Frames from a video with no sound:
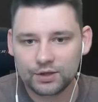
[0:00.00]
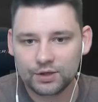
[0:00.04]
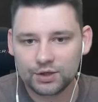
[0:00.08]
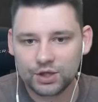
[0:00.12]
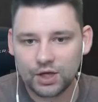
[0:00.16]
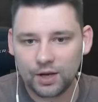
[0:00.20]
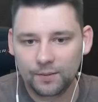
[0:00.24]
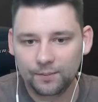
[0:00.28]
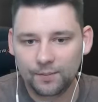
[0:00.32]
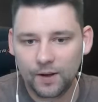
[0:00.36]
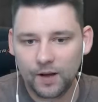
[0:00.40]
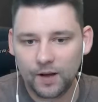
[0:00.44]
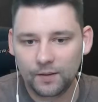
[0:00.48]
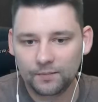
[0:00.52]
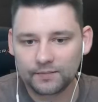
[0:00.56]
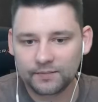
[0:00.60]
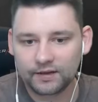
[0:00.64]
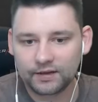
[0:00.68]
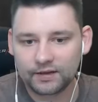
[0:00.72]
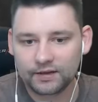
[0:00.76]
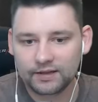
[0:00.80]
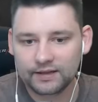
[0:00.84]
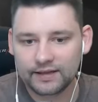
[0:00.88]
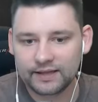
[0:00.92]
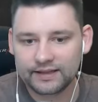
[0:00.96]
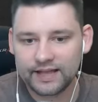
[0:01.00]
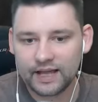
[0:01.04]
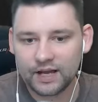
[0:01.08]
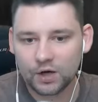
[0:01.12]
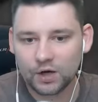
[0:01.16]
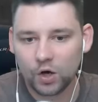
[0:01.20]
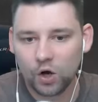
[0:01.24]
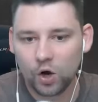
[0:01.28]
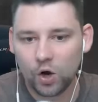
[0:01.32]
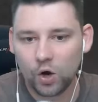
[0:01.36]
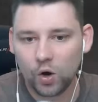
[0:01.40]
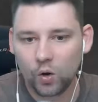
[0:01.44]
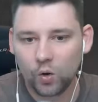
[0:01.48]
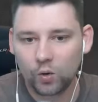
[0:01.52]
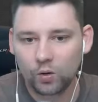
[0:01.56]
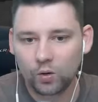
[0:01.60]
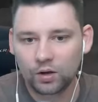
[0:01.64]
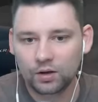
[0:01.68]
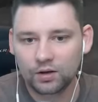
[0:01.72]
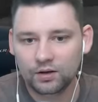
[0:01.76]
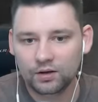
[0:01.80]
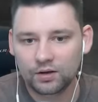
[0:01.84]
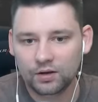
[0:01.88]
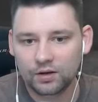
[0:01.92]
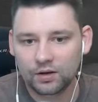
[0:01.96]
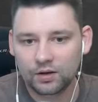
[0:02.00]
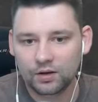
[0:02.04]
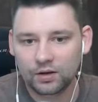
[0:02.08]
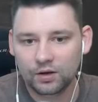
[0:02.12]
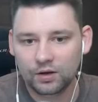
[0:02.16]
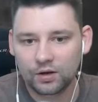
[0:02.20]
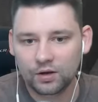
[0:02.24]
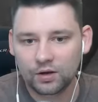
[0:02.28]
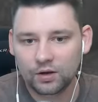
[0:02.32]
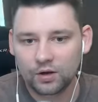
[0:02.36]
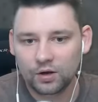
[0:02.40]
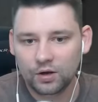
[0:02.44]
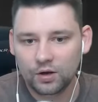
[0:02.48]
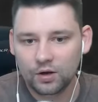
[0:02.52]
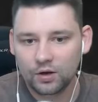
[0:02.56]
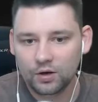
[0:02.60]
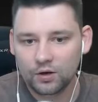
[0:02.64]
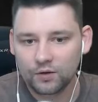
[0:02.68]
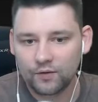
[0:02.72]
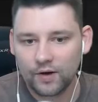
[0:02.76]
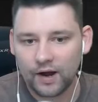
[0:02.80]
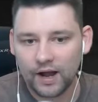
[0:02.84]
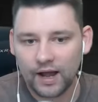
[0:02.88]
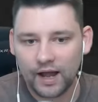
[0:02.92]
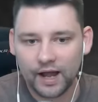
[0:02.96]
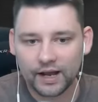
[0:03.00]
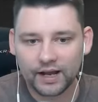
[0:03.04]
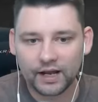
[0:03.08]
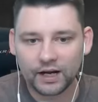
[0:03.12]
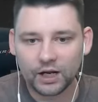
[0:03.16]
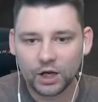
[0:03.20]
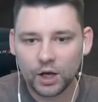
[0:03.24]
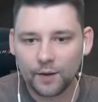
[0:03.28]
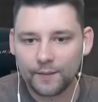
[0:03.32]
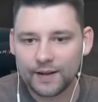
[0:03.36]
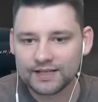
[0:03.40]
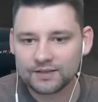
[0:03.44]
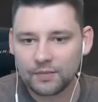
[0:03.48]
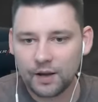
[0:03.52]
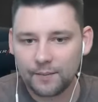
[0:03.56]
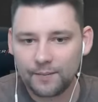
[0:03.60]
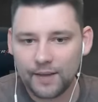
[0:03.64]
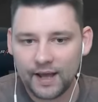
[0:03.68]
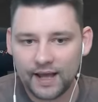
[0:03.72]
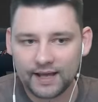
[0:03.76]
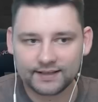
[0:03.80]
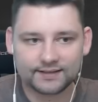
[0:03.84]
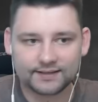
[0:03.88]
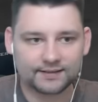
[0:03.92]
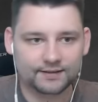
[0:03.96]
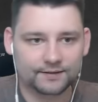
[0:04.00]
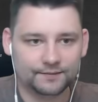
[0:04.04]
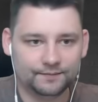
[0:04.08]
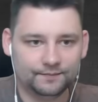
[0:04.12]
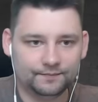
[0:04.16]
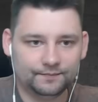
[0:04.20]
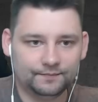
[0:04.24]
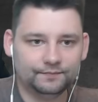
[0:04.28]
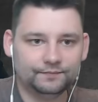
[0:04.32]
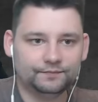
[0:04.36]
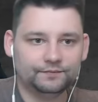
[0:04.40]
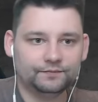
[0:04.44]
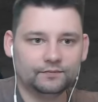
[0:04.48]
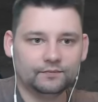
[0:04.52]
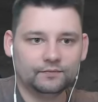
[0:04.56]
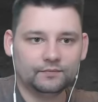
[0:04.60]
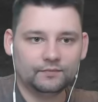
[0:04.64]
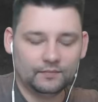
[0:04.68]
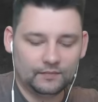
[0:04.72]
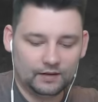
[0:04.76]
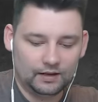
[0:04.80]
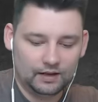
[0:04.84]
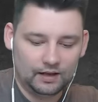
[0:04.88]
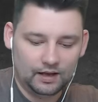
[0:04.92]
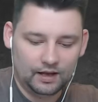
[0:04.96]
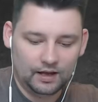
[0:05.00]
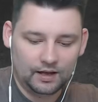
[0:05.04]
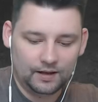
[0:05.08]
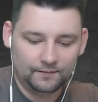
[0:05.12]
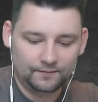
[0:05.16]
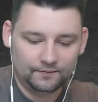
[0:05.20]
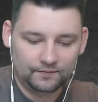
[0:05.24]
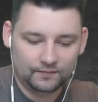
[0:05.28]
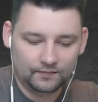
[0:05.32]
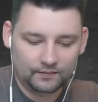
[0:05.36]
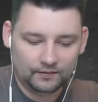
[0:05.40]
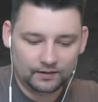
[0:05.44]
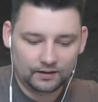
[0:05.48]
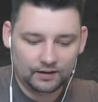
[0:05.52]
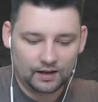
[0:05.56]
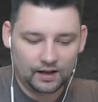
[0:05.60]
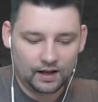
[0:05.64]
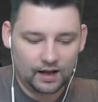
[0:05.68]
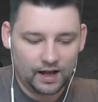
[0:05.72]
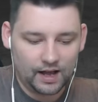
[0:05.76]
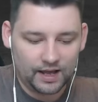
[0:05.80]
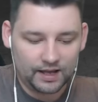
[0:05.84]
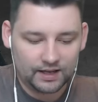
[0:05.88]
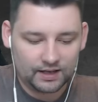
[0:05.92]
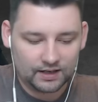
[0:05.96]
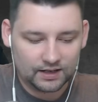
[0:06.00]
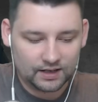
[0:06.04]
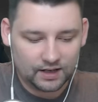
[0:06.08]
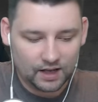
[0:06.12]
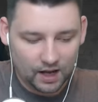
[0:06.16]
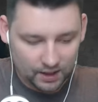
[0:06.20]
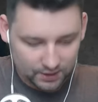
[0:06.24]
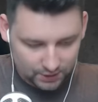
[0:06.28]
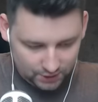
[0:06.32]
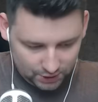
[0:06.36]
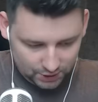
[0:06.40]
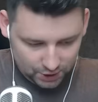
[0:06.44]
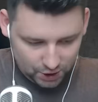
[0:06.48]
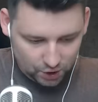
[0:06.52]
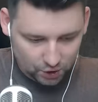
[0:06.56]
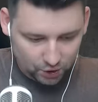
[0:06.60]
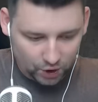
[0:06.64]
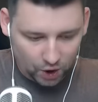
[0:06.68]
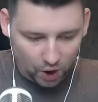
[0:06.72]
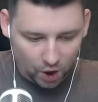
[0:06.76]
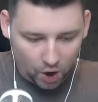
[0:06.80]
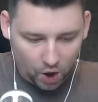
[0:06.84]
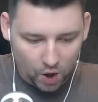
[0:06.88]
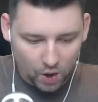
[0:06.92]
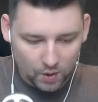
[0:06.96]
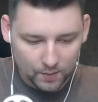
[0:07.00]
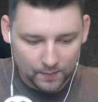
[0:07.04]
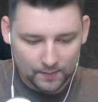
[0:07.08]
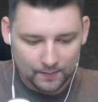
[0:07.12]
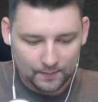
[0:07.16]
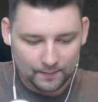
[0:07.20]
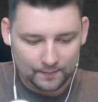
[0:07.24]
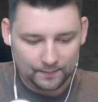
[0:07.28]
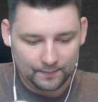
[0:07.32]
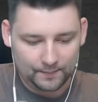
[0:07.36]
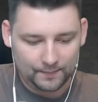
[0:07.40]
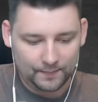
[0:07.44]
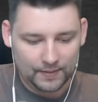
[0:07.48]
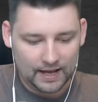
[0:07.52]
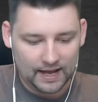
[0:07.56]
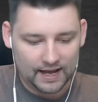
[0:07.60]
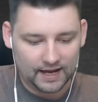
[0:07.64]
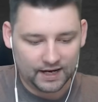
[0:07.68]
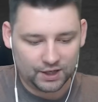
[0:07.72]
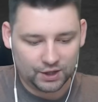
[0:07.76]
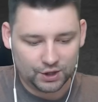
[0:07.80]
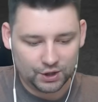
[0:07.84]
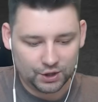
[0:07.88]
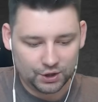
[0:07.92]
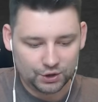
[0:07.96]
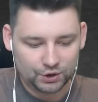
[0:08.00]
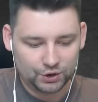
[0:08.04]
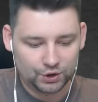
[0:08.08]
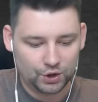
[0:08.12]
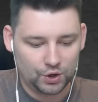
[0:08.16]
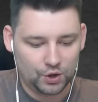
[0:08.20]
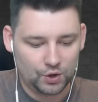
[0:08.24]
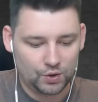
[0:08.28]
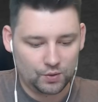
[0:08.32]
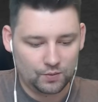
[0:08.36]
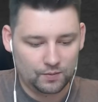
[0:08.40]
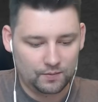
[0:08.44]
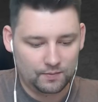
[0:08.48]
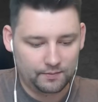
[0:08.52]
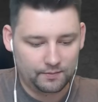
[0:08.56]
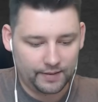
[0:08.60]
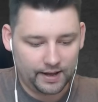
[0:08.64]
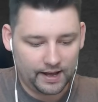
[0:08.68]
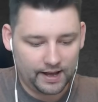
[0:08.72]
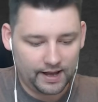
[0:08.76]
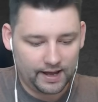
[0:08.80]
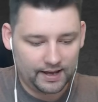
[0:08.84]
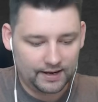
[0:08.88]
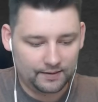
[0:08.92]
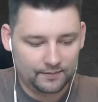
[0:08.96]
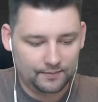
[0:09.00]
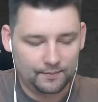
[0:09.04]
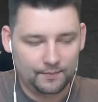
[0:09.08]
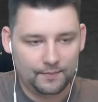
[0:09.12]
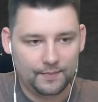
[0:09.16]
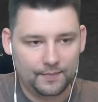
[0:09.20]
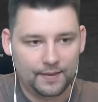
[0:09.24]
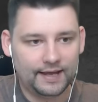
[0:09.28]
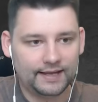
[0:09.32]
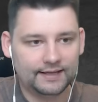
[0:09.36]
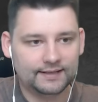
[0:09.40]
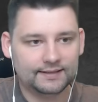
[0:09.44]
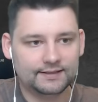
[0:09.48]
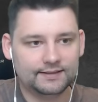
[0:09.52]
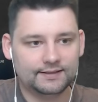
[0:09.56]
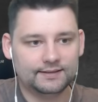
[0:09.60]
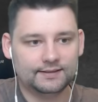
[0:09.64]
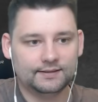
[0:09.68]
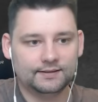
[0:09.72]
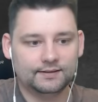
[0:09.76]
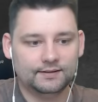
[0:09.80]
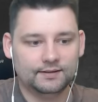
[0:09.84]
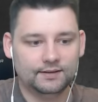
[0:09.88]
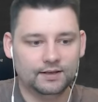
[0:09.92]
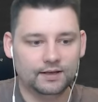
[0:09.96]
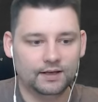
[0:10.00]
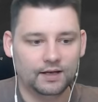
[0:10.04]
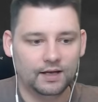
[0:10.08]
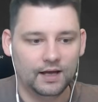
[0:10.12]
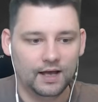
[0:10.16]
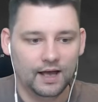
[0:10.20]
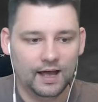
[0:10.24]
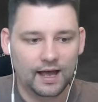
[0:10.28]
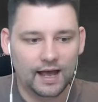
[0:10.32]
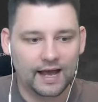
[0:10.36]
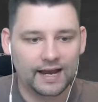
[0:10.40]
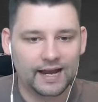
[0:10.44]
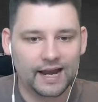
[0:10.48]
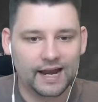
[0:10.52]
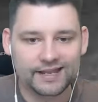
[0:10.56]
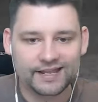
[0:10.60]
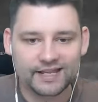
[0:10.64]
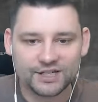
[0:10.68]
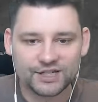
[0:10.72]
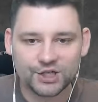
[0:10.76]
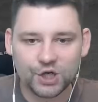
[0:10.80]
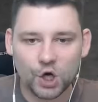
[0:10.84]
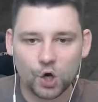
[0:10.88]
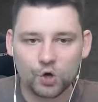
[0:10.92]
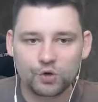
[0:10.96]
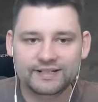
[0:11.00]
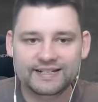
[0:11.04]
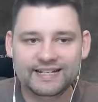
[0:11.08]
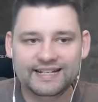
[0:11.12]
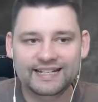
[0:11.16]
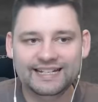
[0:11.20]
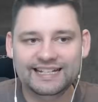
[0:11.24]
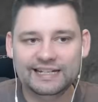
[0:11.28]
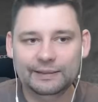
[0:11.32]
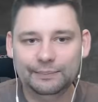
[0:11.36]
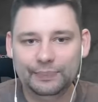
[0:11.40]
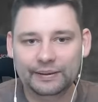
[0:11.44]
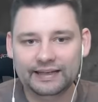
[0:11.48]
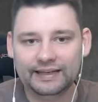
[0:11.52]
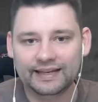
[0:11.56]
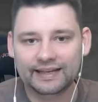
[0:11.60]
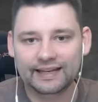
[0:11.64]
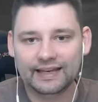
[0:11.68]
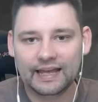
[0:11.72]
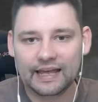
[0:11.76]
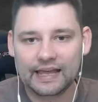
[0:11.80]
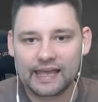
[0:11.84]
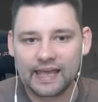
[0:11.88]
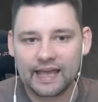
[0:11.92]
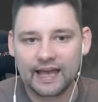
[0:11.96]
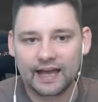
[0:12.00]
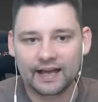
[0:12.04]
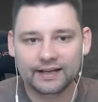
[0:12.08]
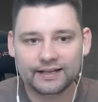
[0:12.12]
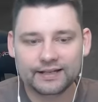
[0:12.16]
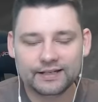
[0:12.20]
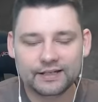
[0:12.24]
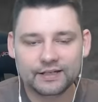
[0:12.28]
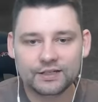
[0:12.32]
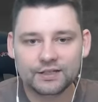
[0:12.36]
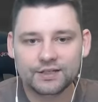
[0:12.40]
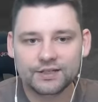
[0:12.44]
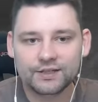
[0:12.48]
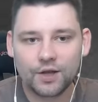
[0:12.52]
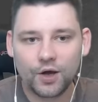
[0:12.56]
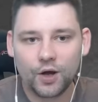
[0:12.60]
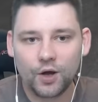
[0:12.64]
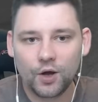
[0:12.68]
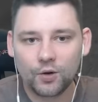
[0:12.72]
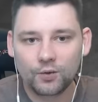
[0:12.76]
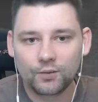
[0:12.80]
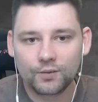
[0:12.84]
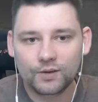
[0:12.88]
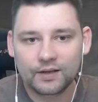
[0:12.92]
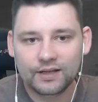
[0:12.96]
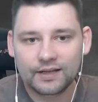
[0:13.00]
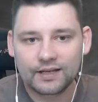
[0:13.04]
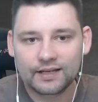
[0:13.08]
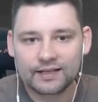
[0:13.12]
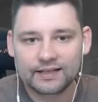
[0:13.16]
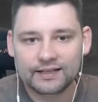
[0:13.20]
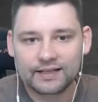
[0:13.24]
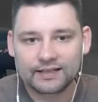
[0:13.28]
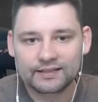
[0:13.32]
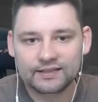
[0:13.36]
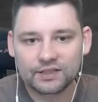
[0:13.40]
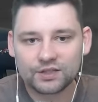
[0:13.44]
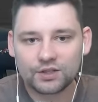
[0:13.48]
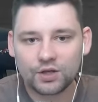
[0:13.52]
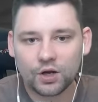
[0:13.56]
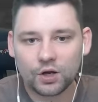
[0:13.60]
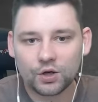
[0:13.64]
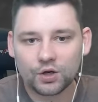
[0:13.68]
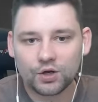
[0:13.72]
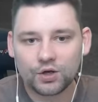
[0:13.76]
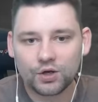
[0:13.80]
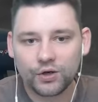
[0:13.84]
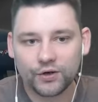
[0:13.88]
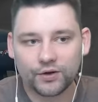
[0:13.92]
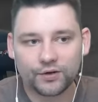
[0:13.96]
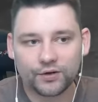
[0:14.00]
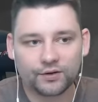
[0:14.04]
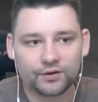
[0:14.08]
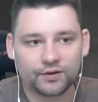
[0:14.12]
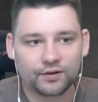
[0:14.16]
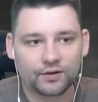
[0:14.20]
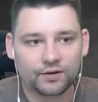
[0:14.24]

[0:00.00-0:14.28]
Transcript: Jump up. Get that coal. Right. I gotta go back to my base. I got to go back to my base. And there's no TPing here. So this is not good.